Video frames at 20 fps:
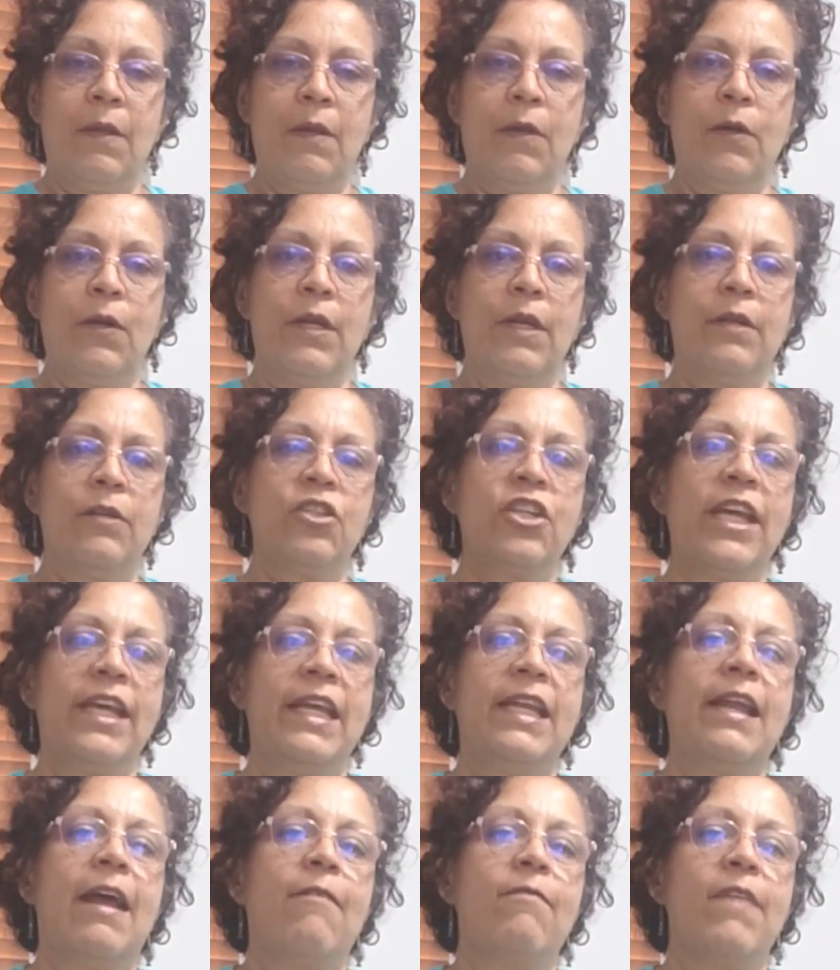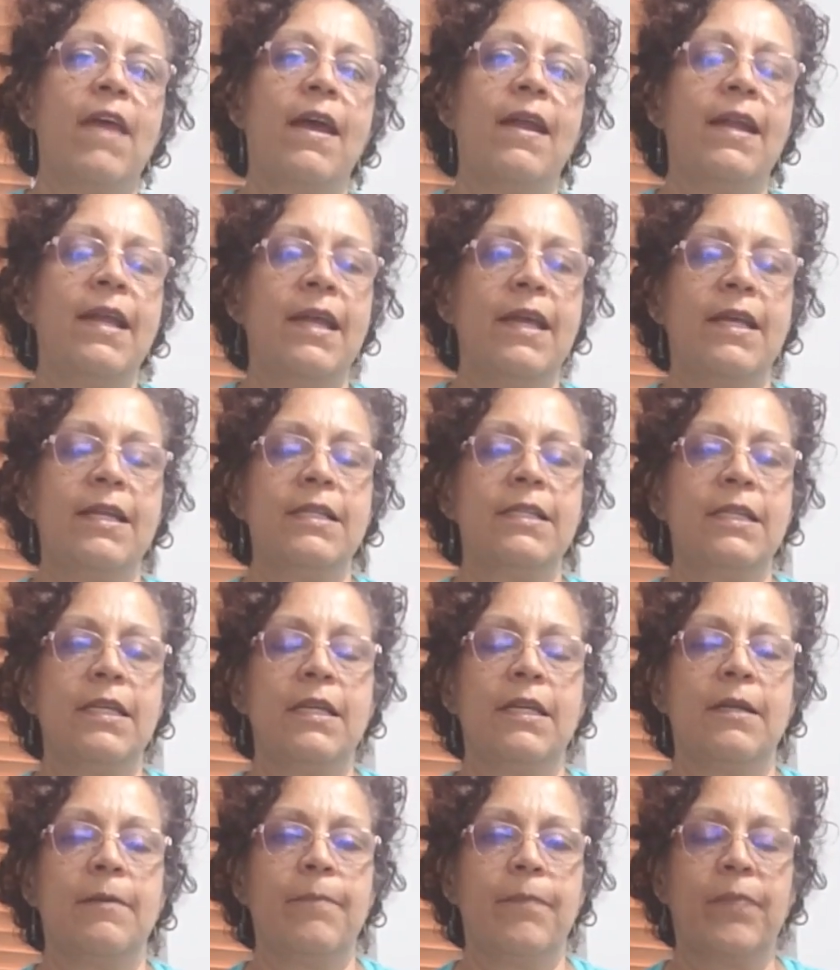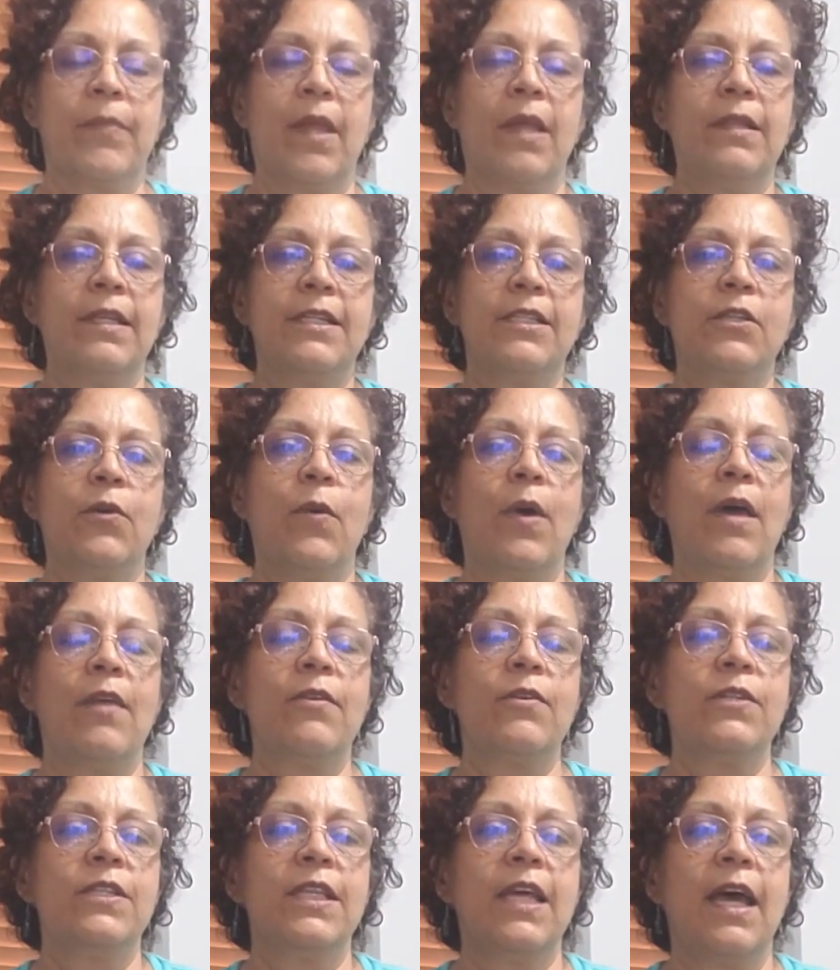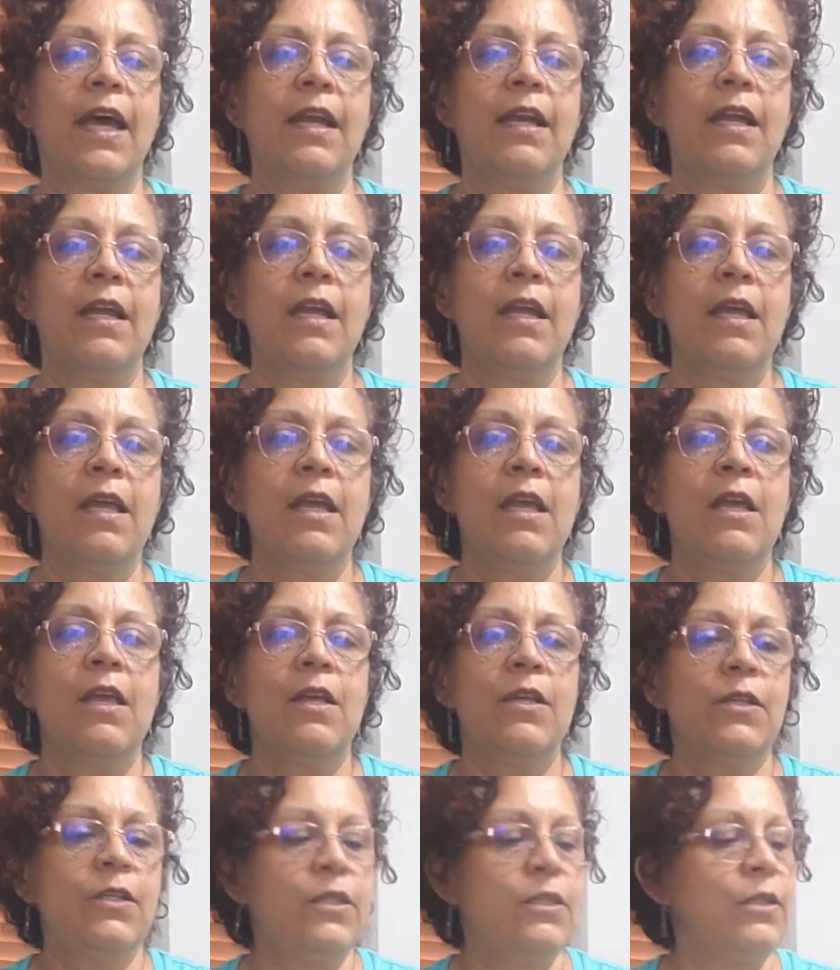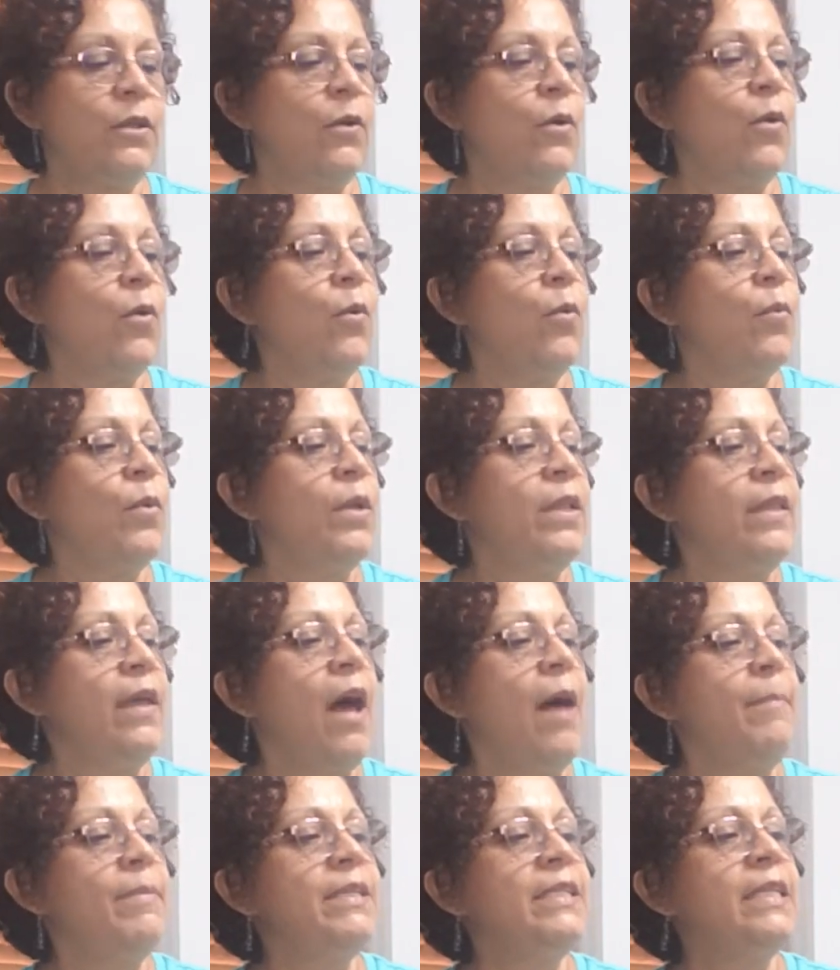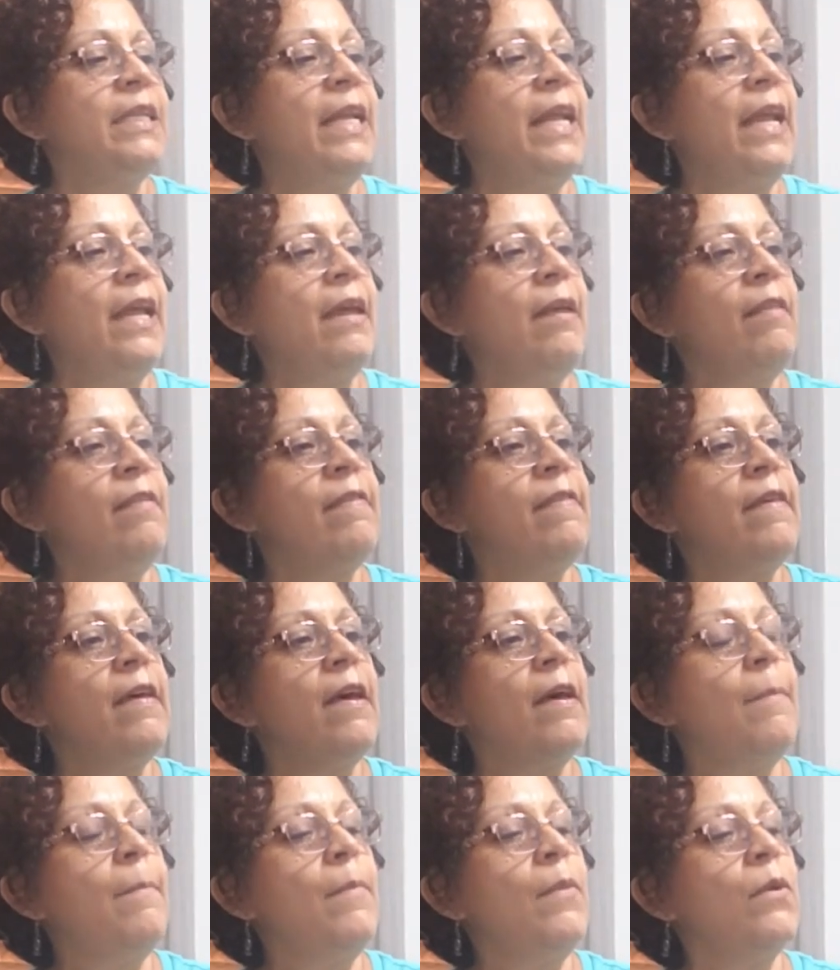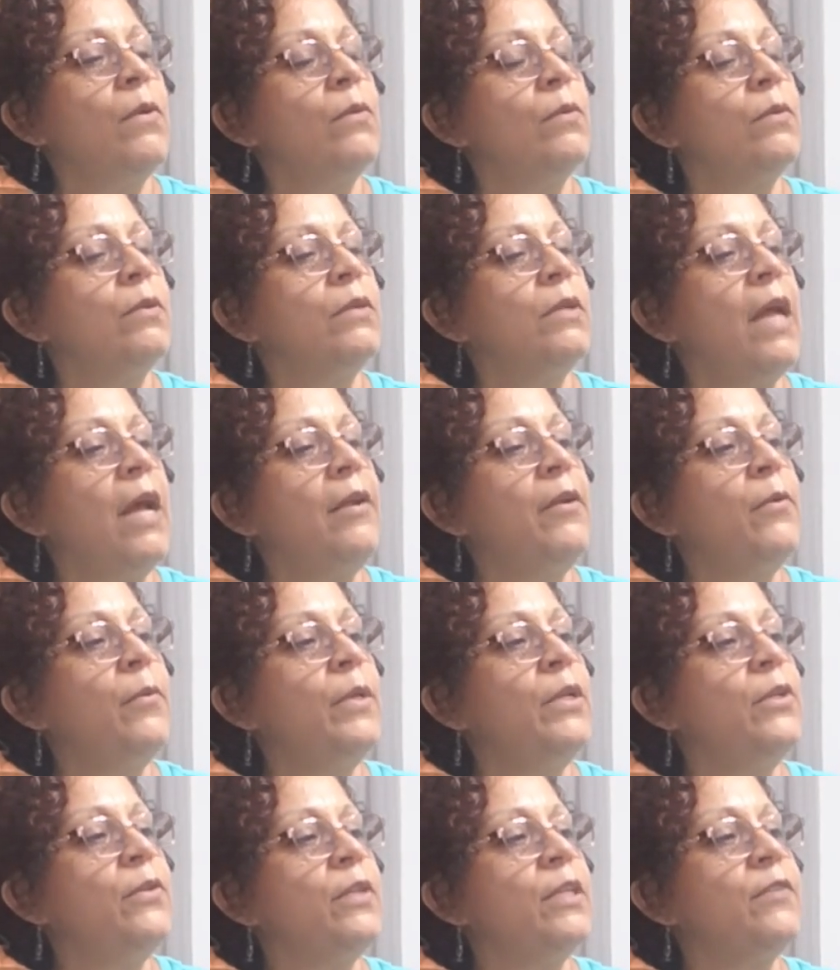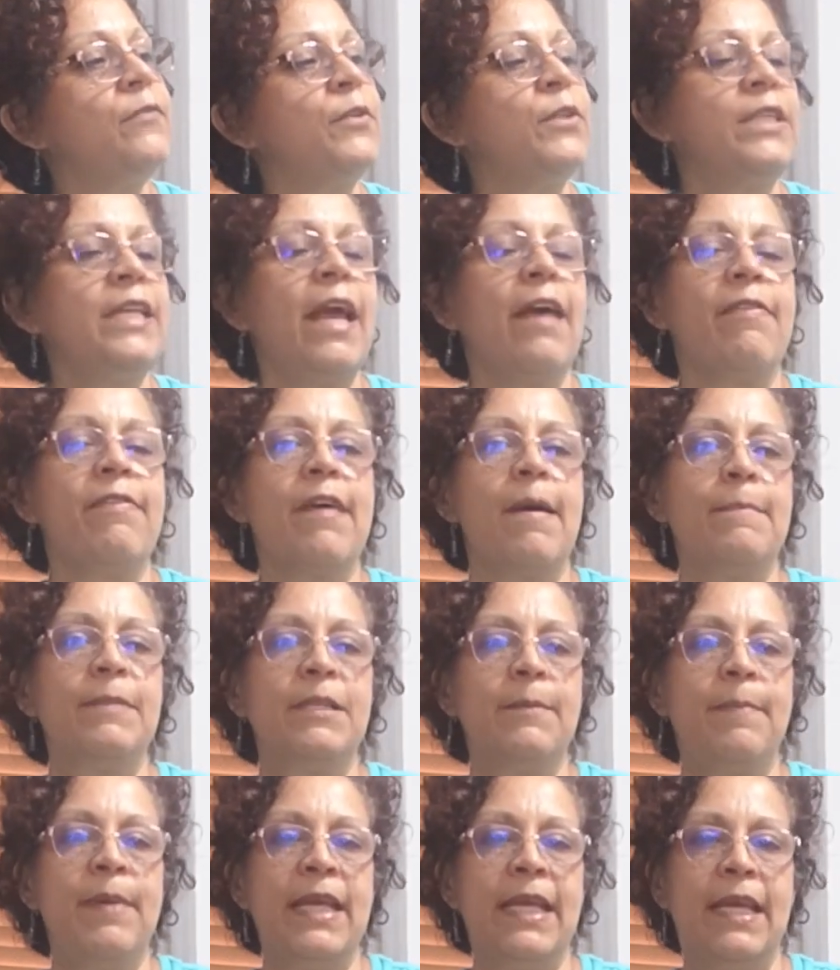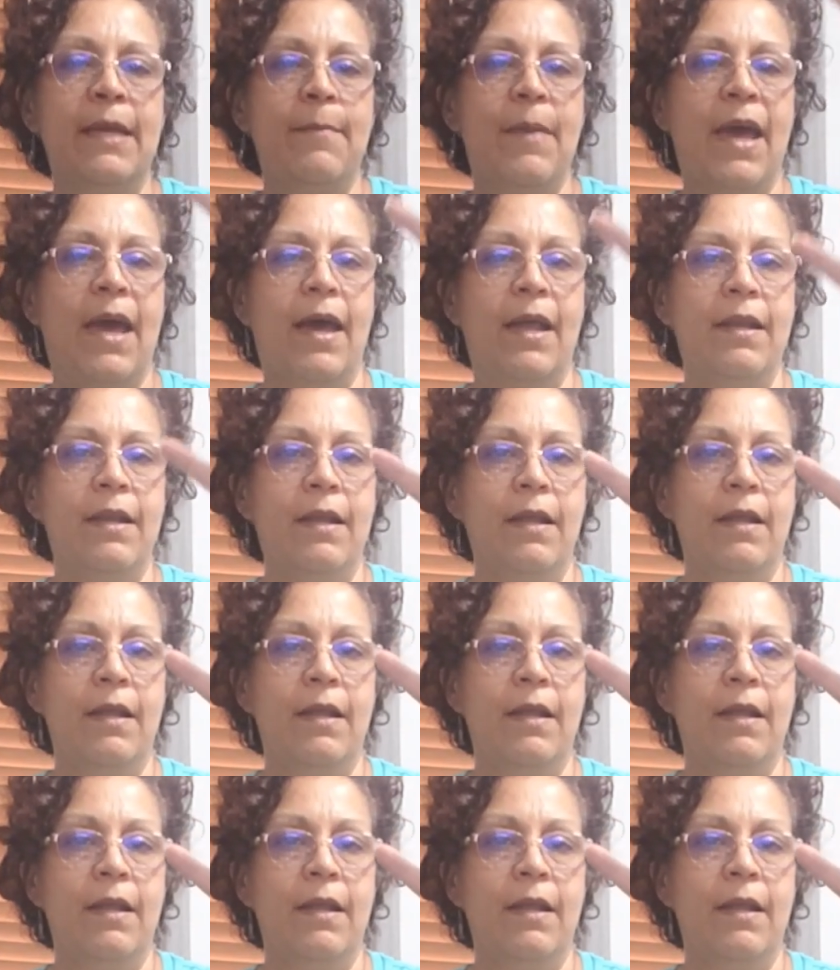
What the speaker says: Good. Shaking out that hand. And let's go other side. So with the opposite hand, thumb. How did we do this first? Yeah, thumb to pinky pad.